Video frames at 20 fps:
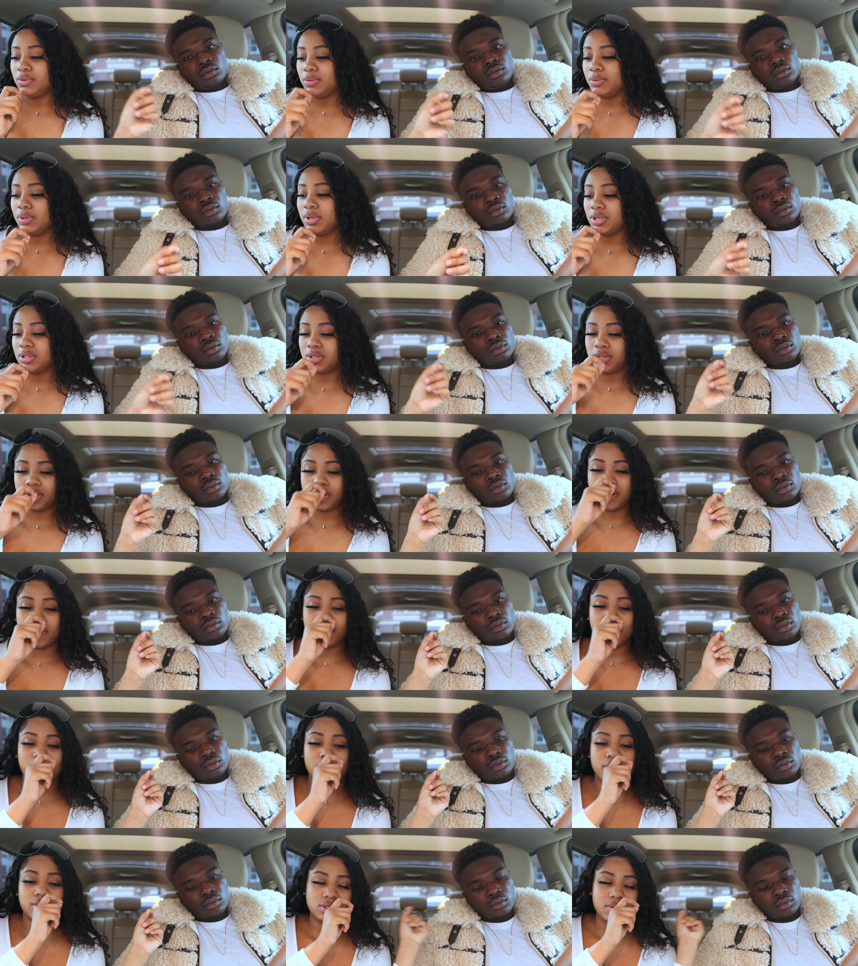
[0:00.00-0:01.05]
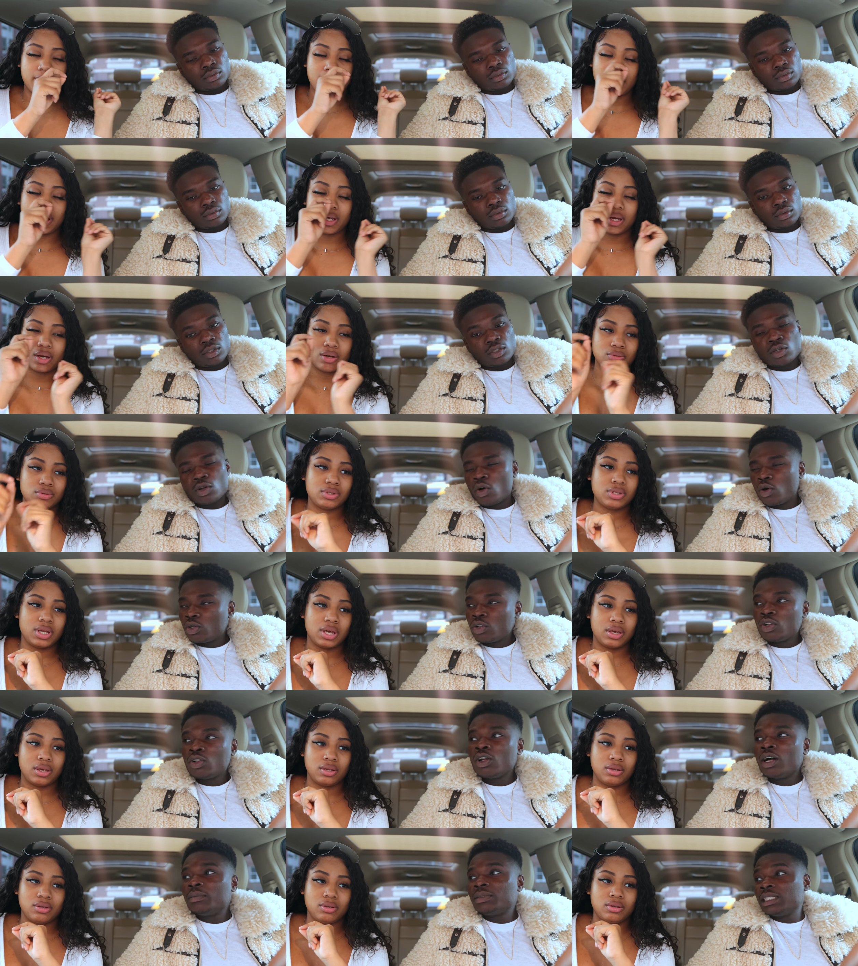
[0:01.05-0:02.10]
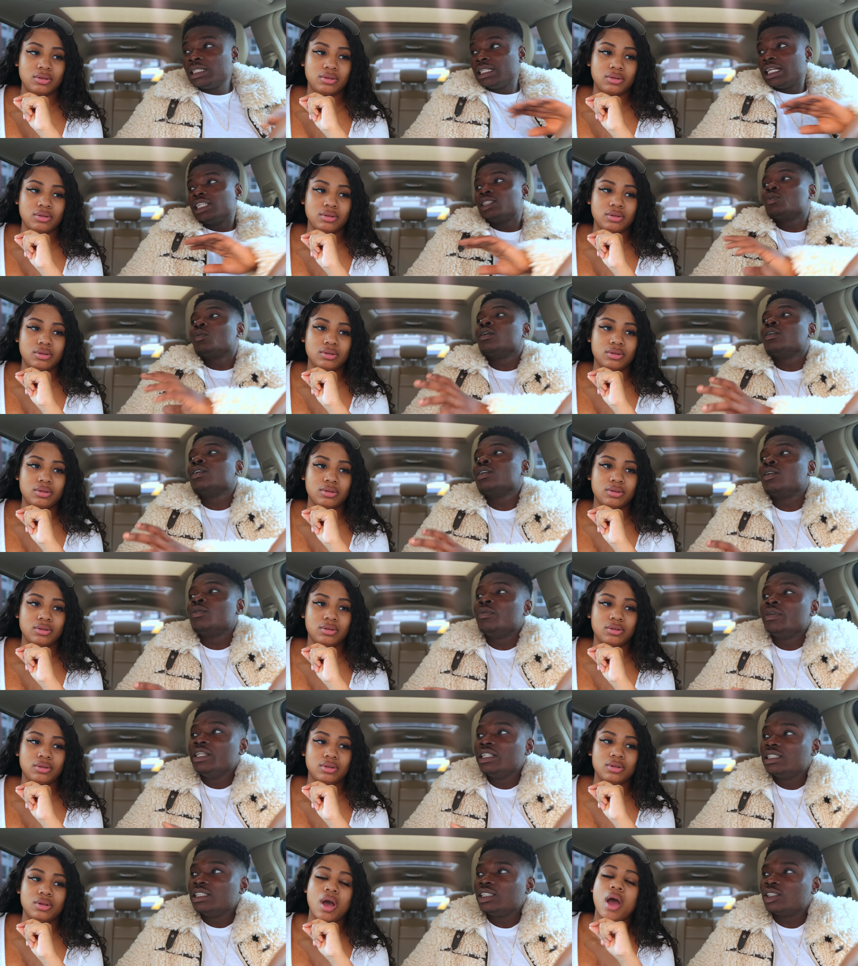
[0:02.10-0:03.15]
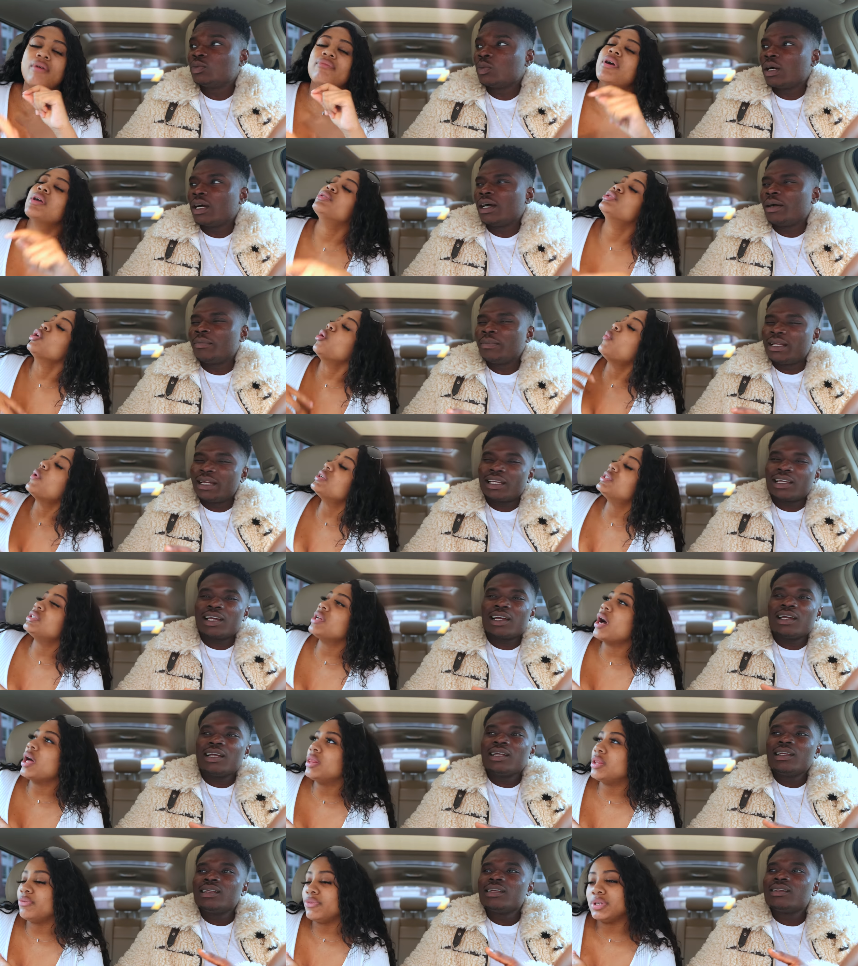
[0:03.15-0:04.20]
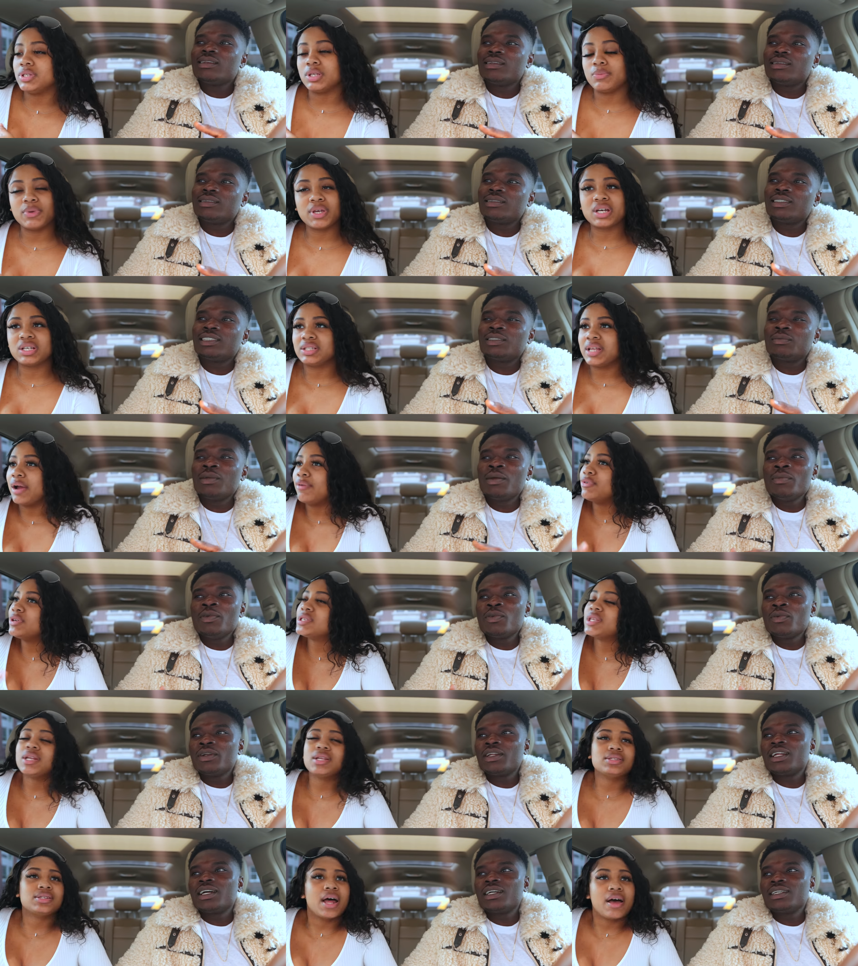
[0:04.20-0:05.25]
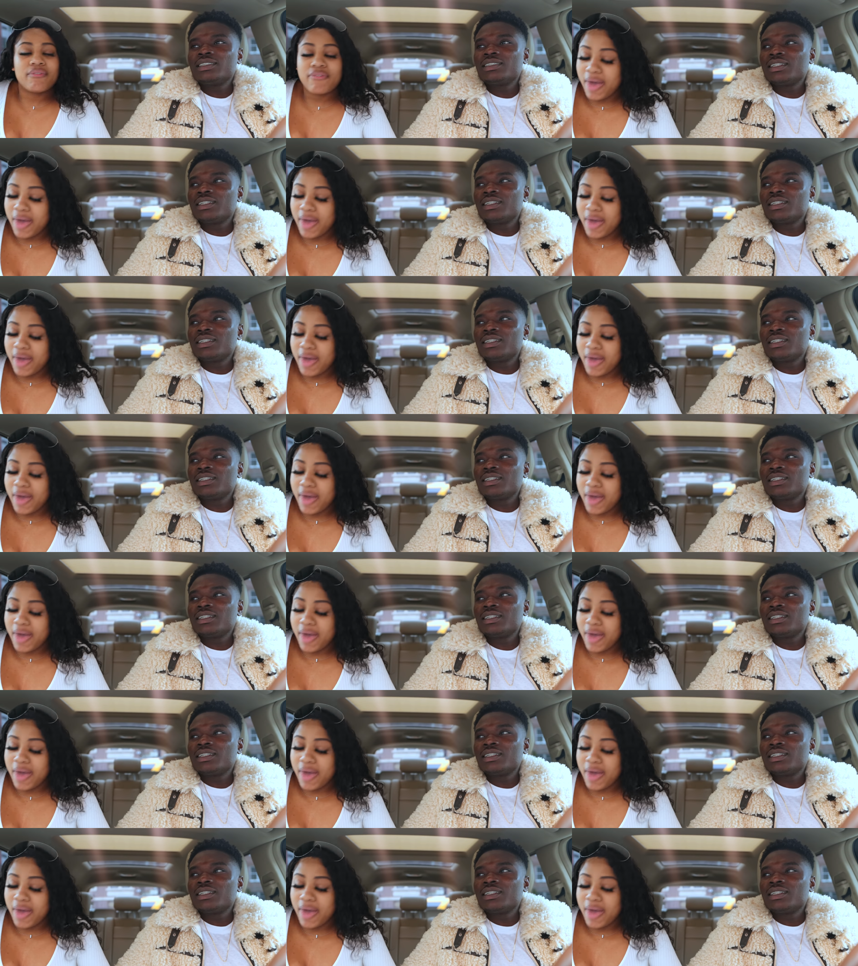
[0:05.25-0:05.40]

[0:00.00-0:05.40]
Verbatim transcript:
Speaker 1: me because of what somebody else
Speaker 2: No, said. no, no. I'm saying that's one of the reasons. All right, so I'm what's like, the other reason? Because that reason is not